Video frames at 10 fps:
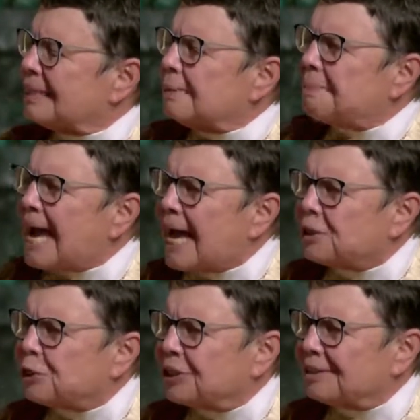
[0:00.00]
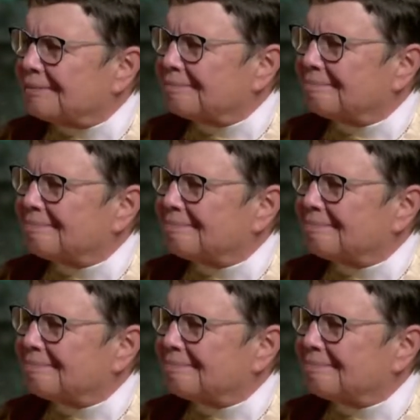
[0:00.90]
compassion,